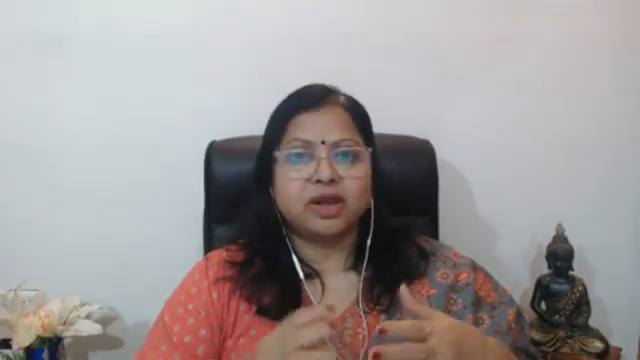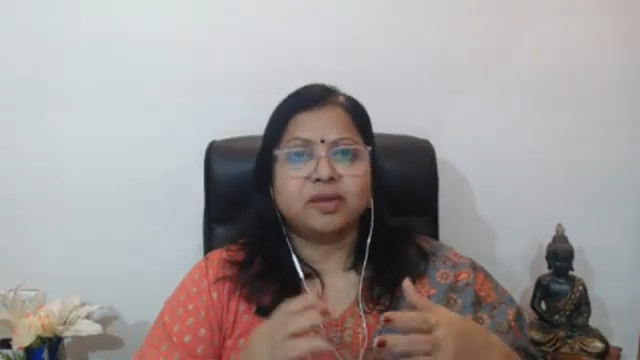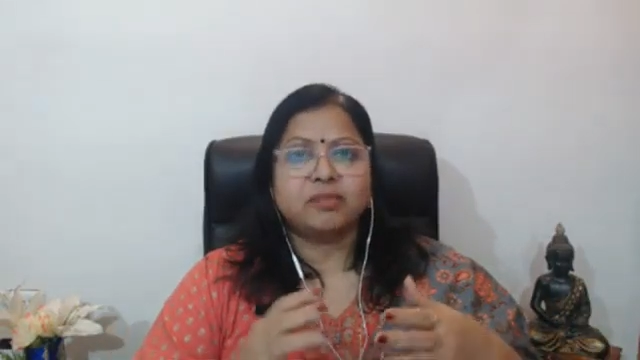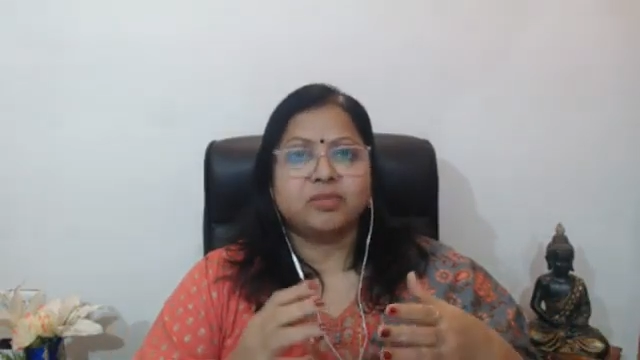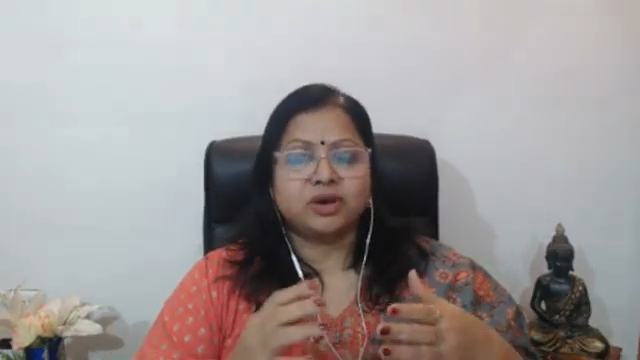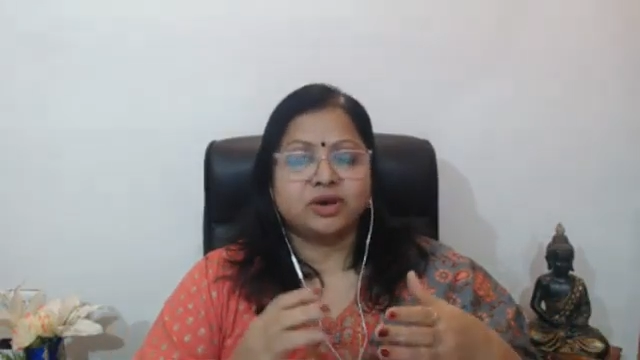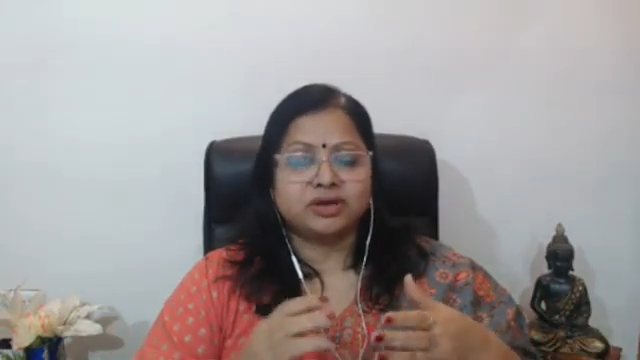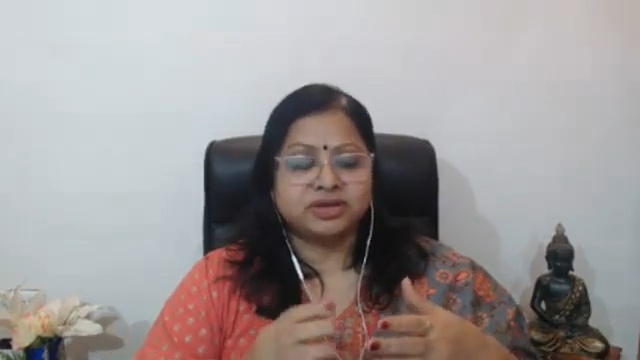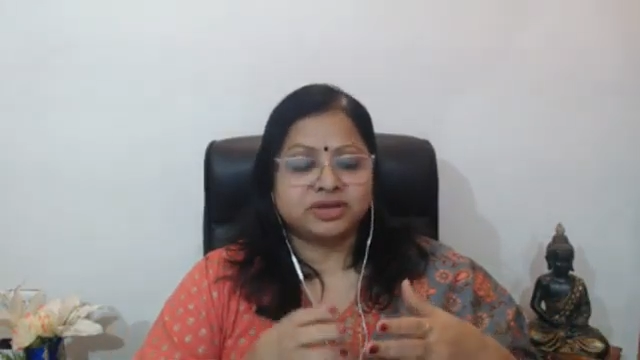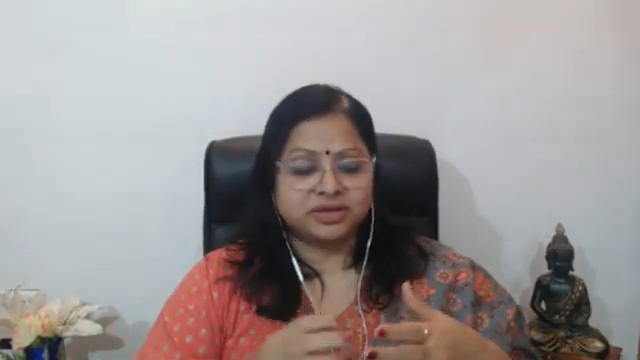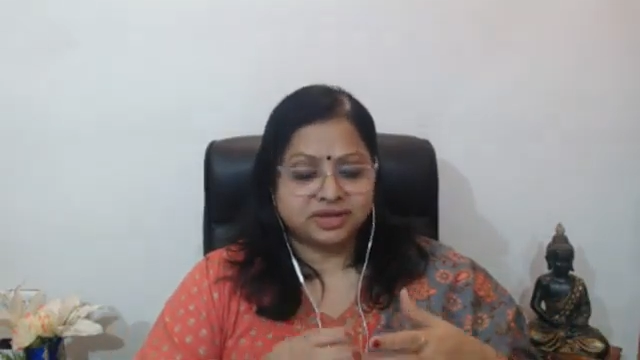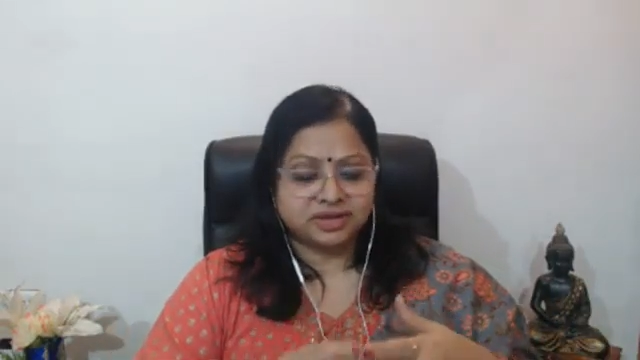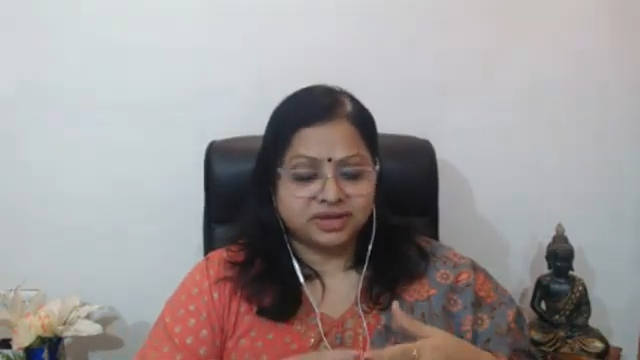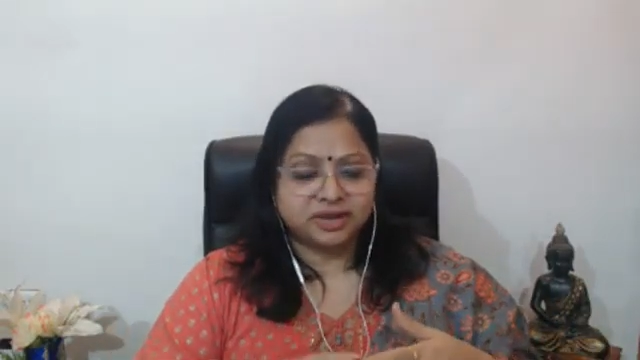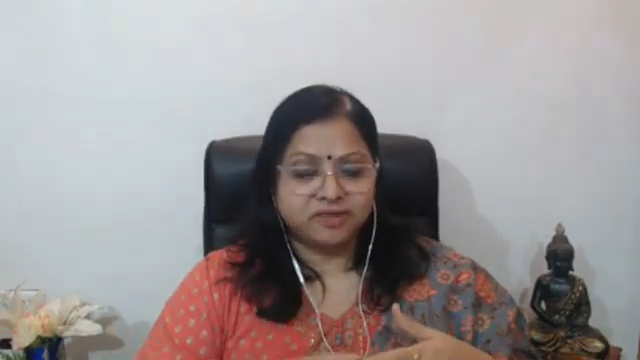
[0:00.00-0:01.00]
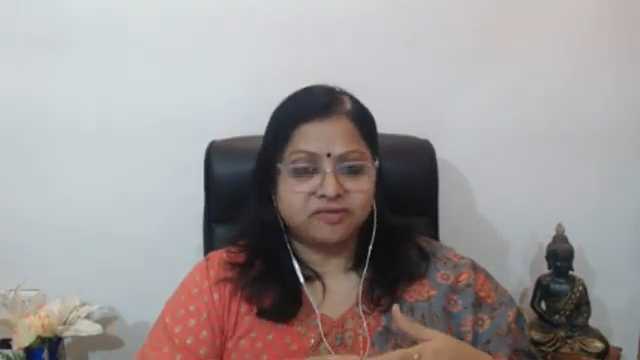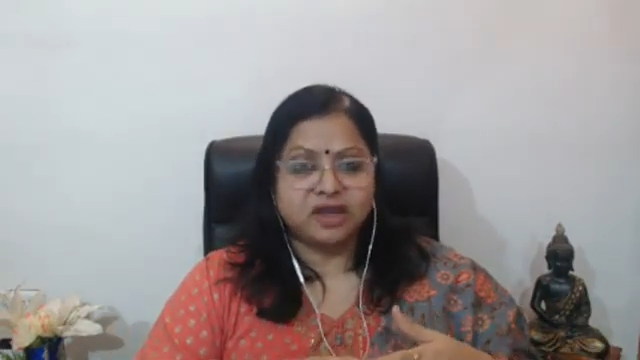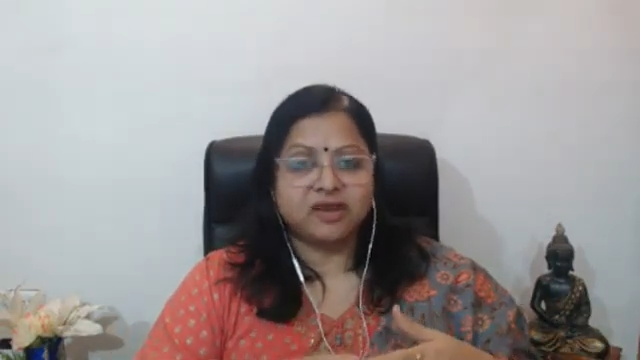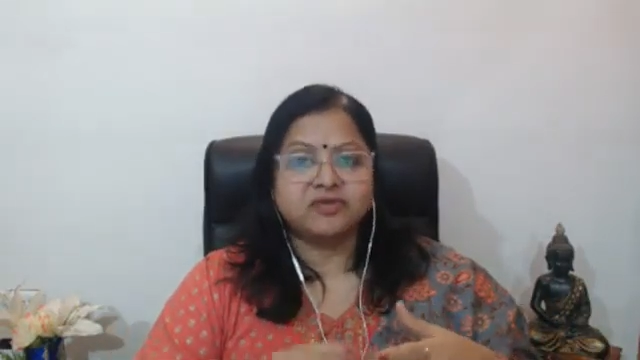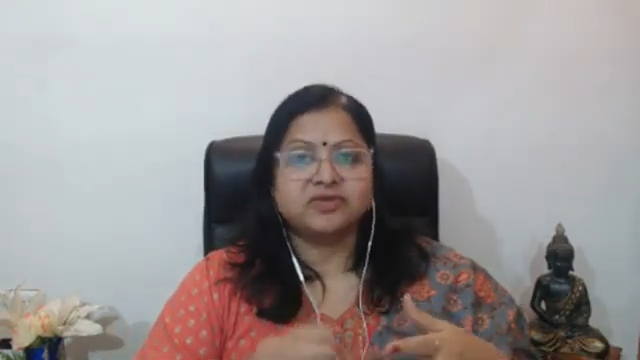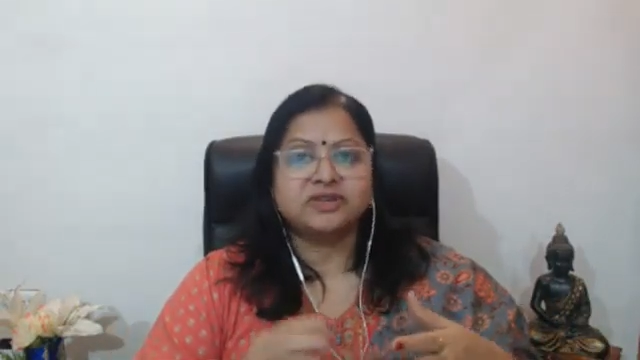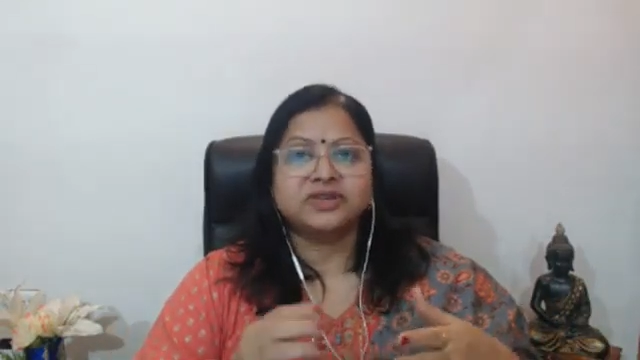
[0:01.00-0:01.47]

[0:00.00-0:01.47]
I'm not just a wife,